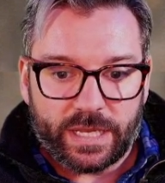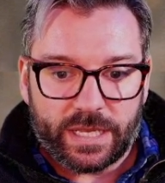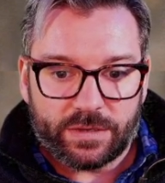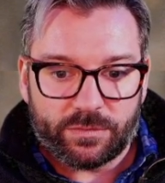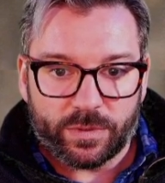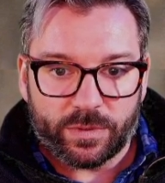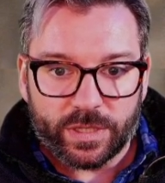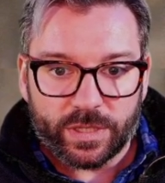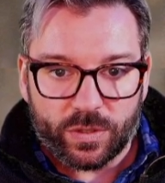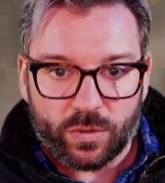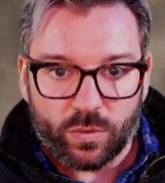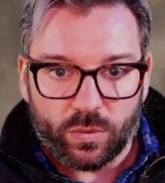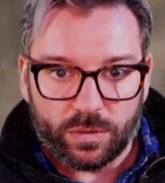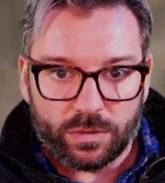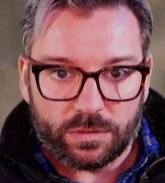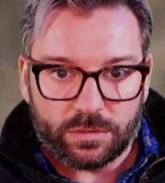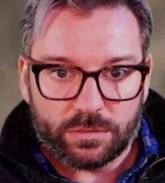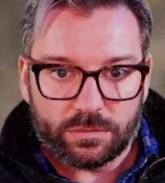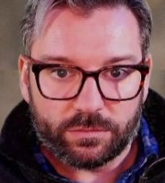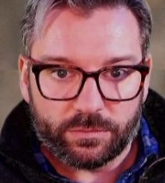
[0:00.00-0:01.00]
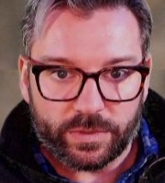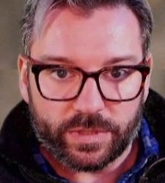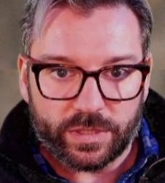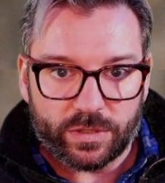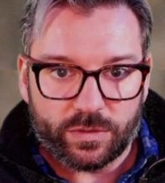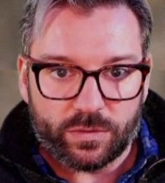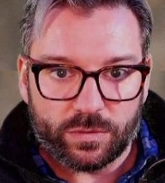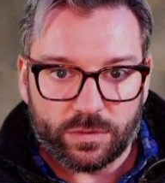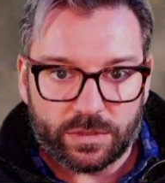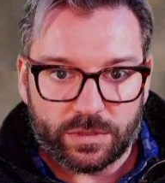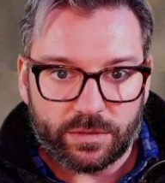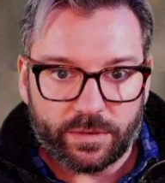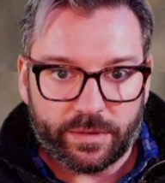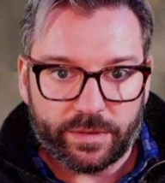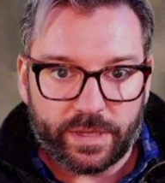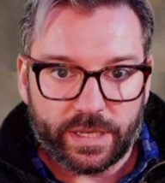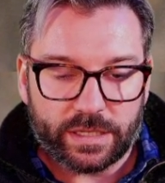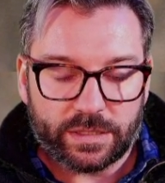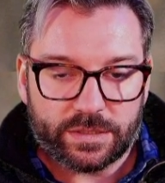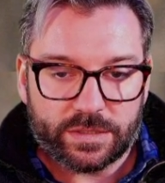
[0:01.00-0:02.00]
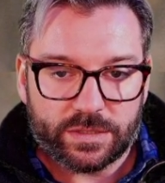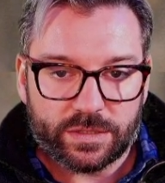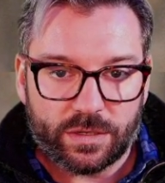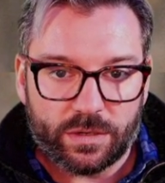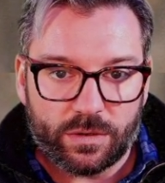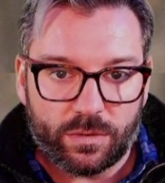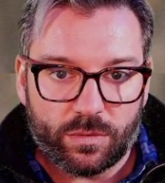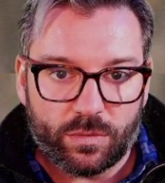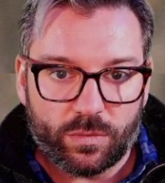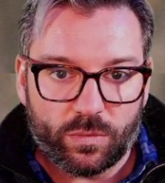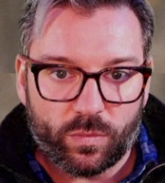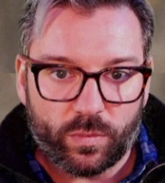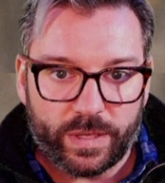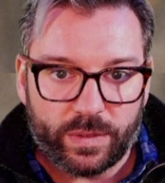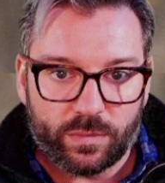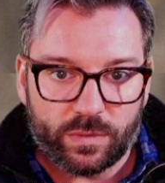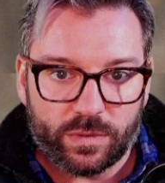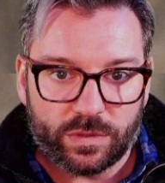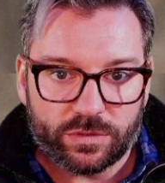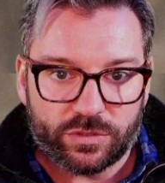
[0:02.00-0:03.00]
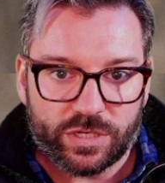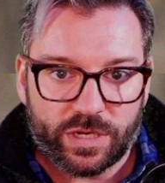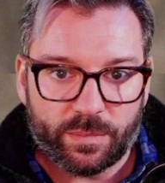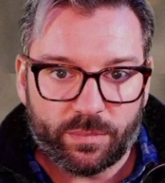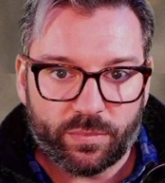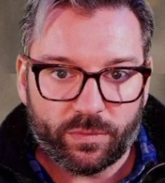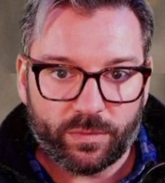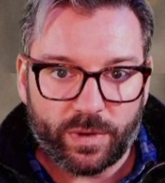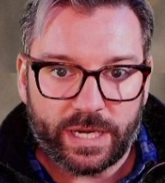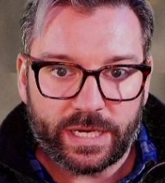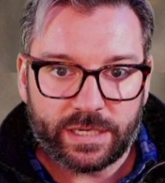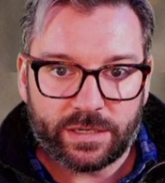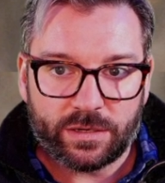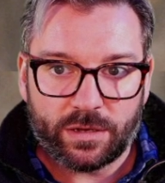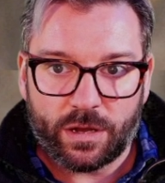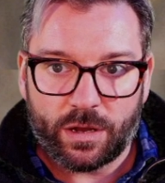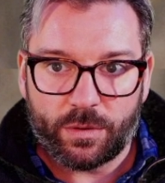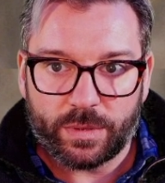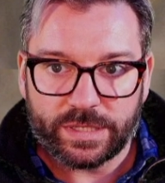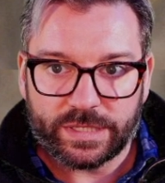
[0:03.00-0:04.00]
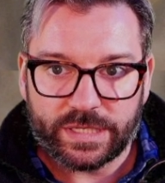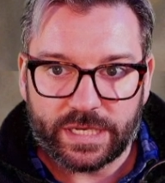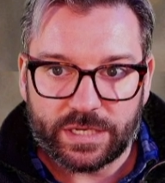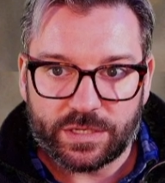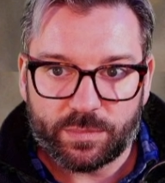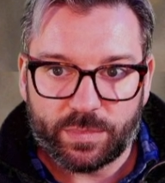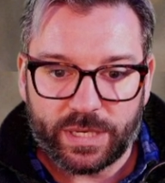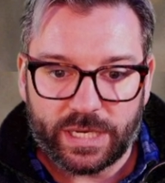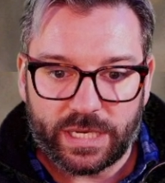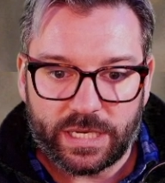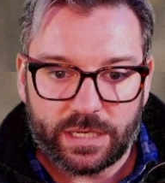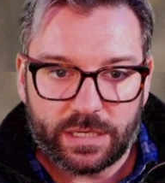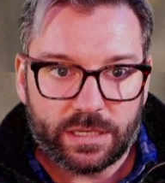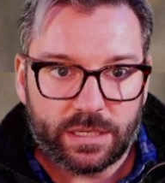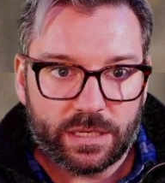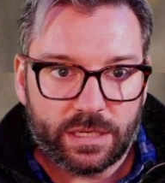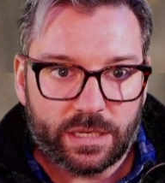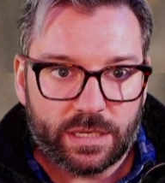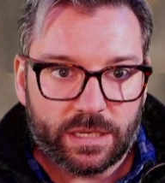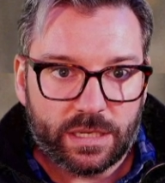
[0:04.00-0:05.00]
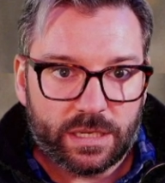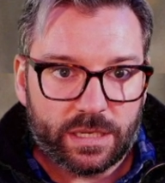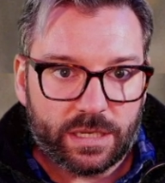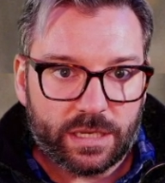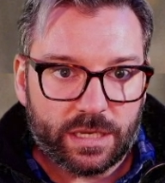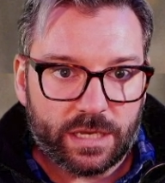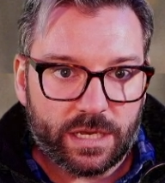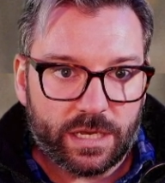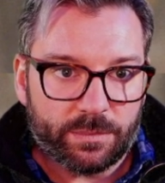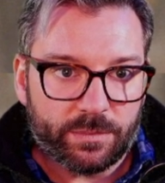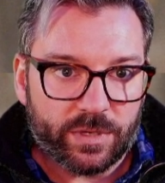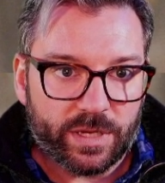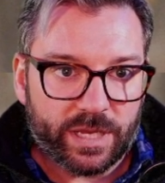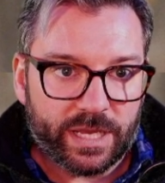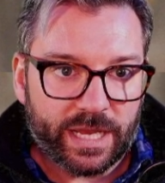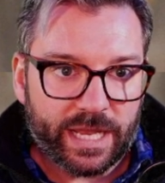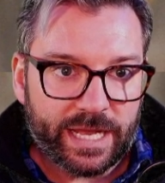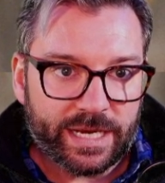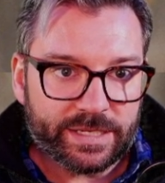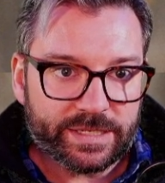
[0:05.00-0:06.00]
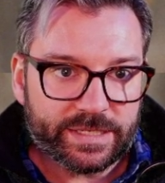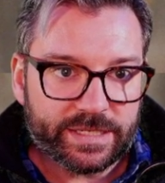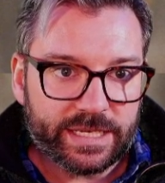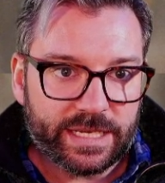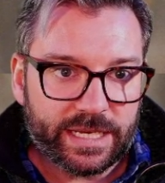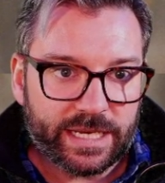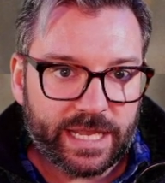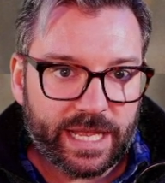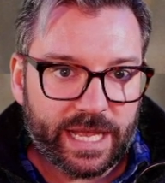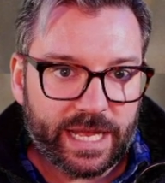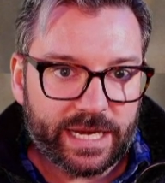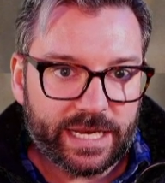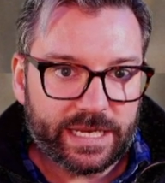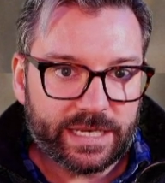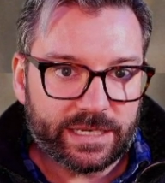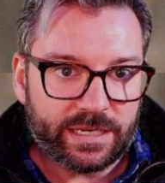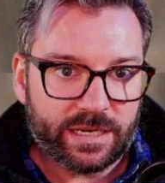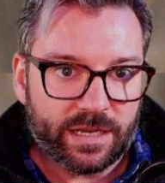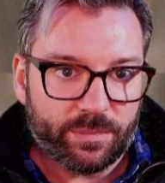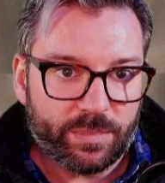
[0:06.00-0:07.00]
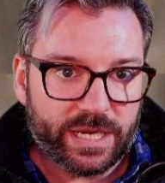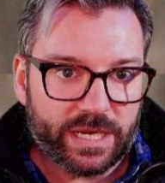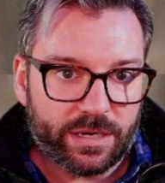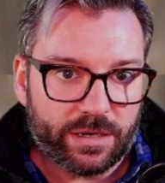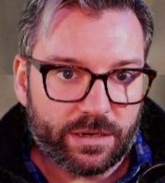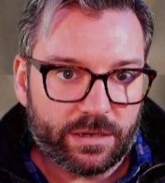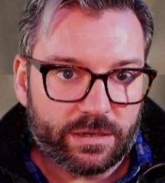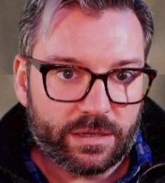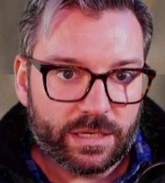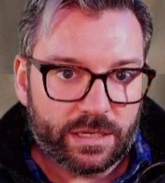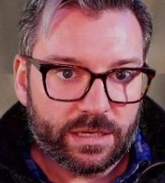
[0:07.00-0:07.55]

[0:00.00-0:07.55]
Really cool little thing. So we will jump right into Always HP. You can kind of see it got hidden up here.